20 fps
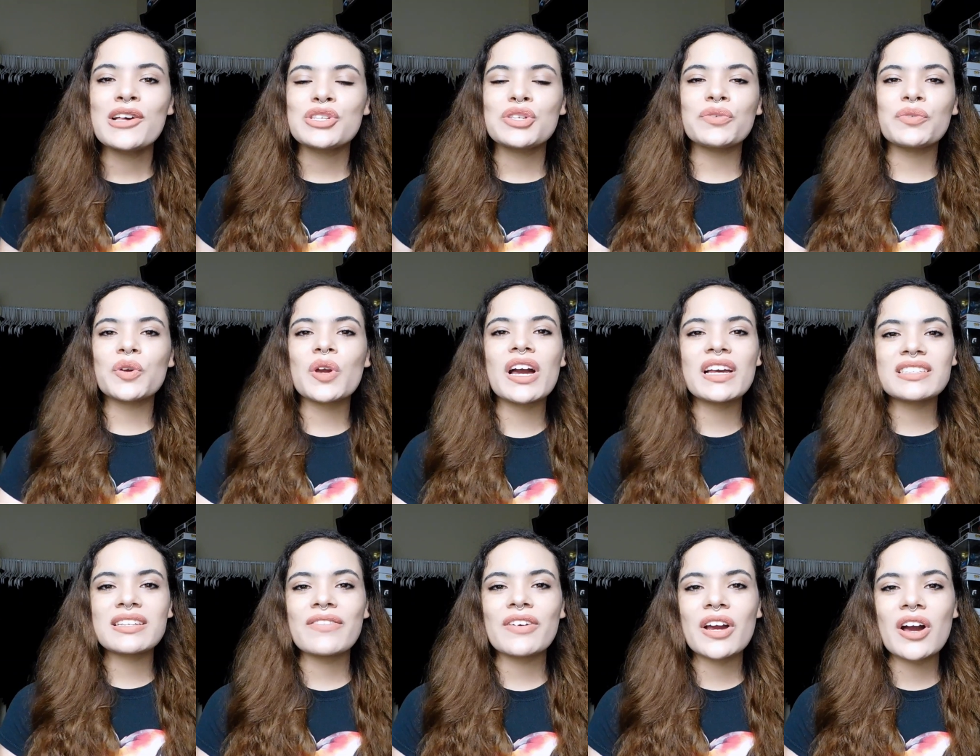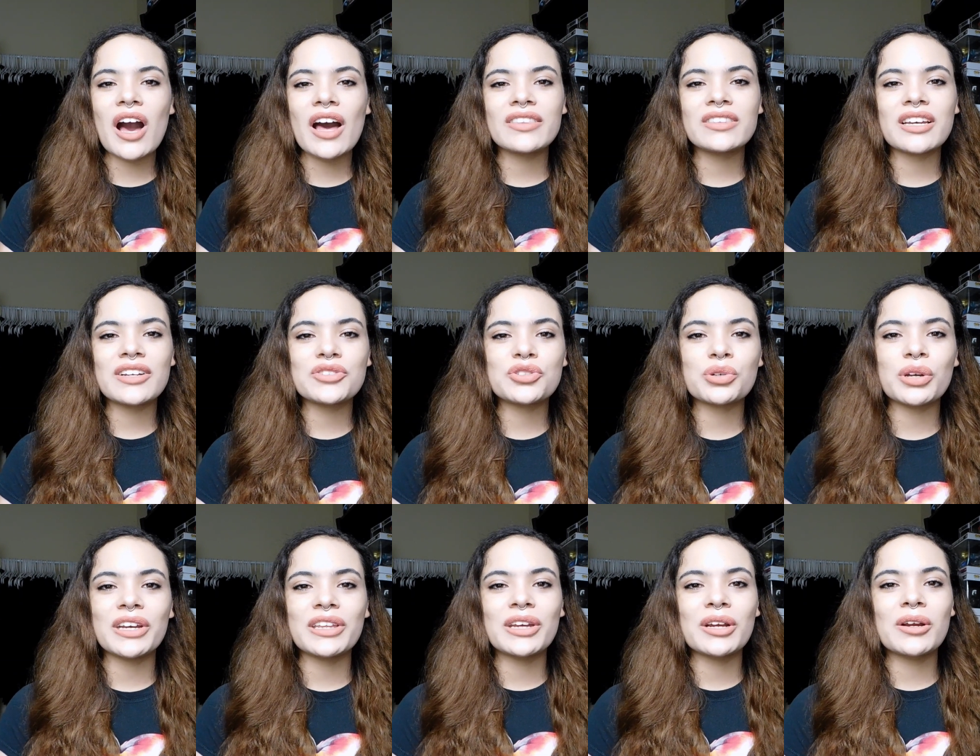So if you guys haven't caught that
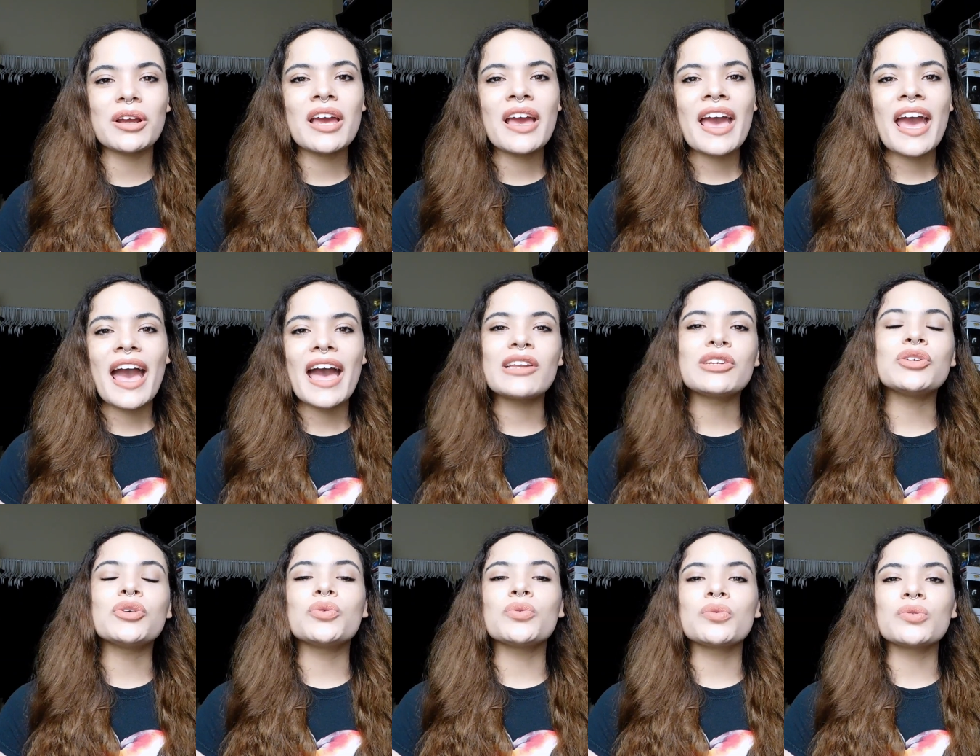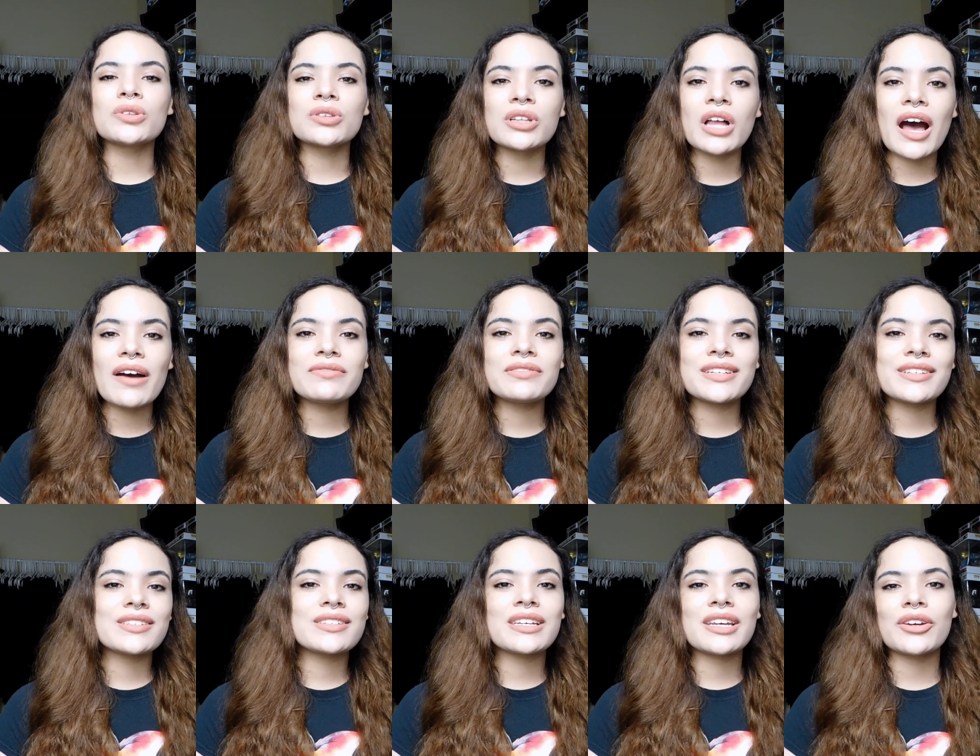trailer and you love
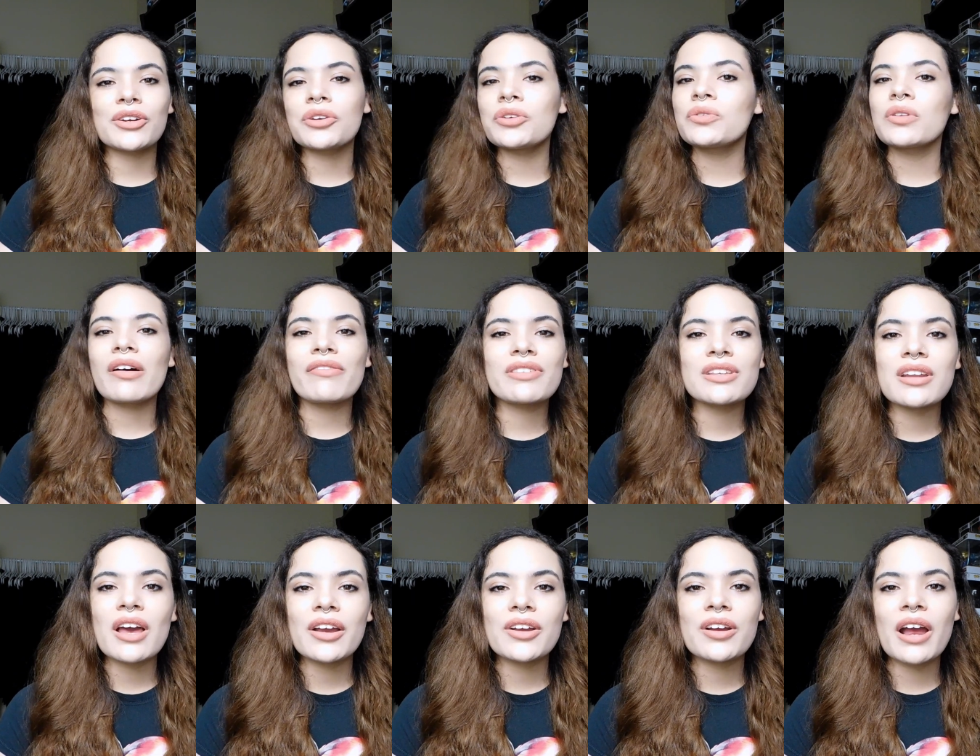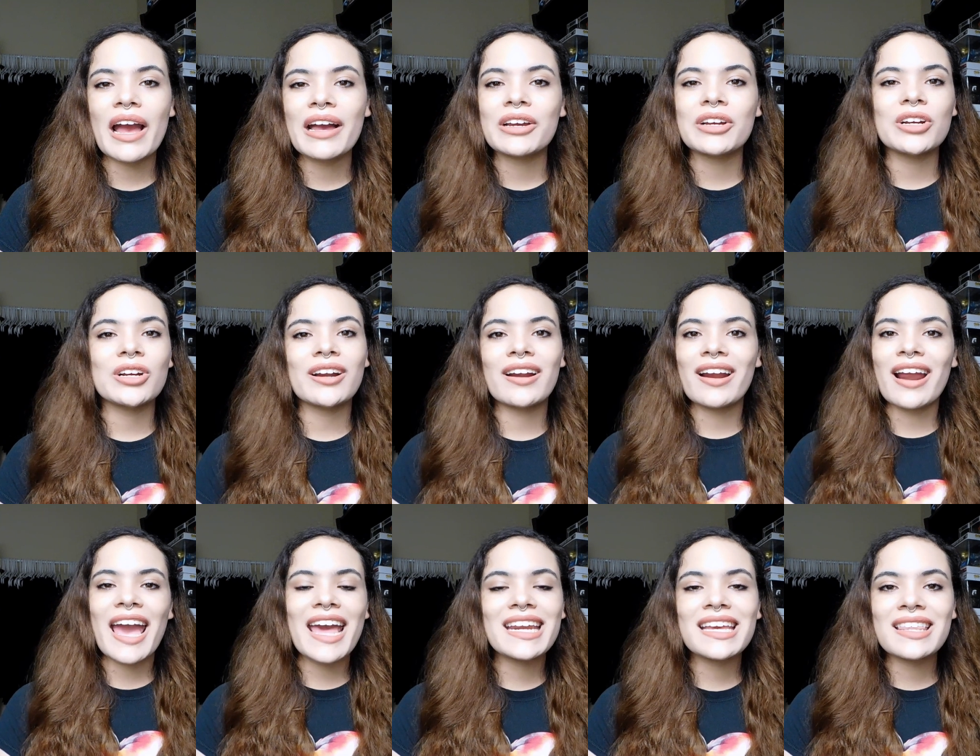Disney or you love the Nutcracker
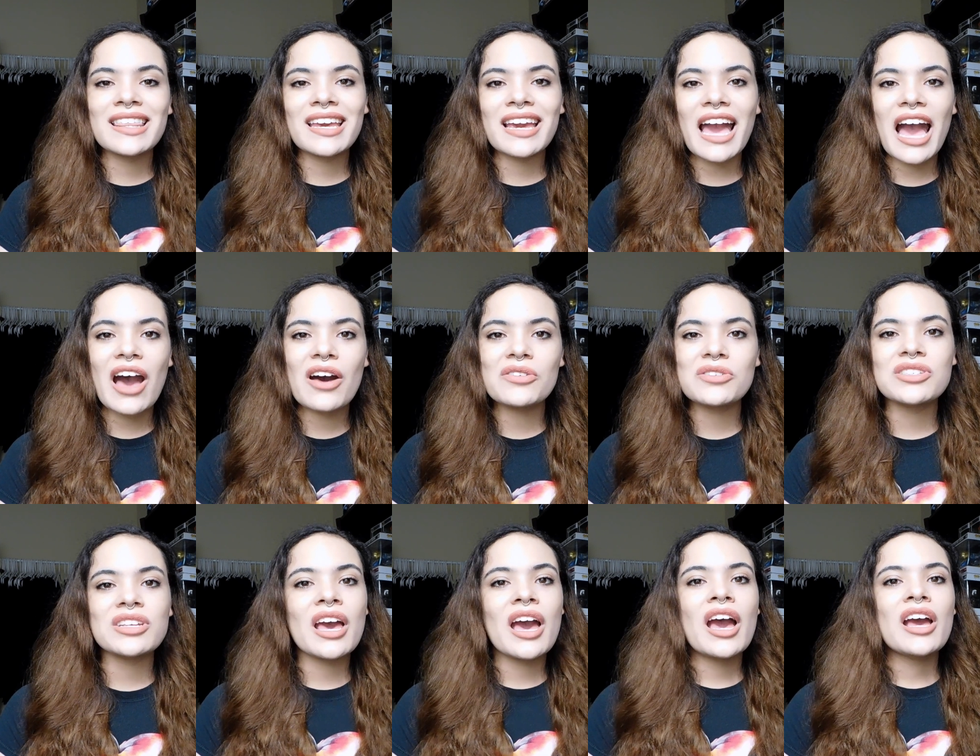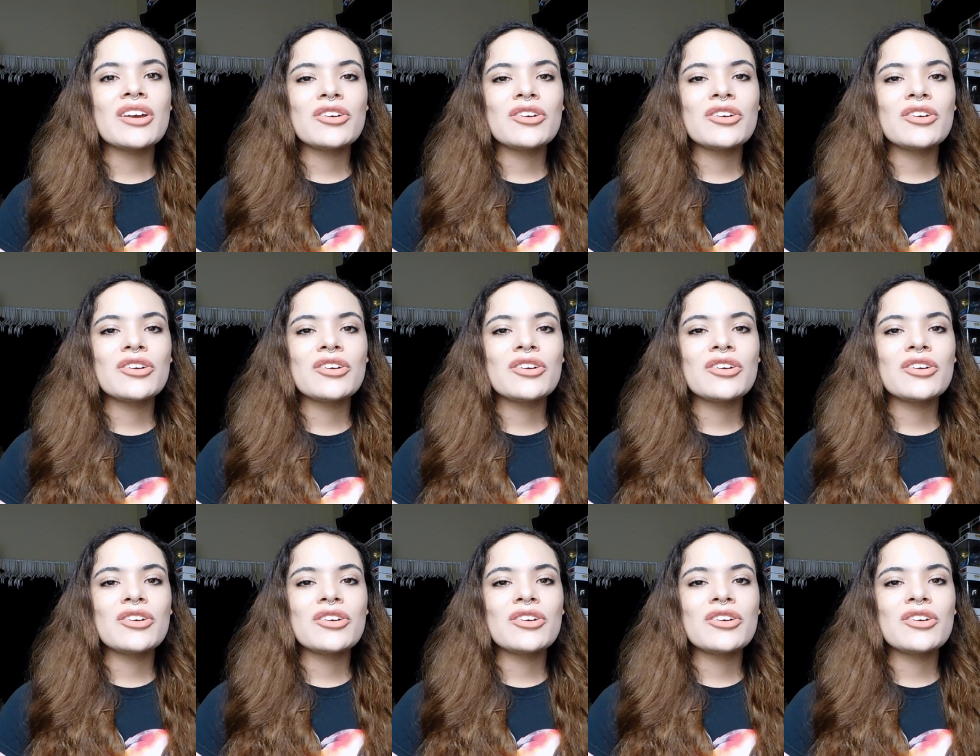or anything else,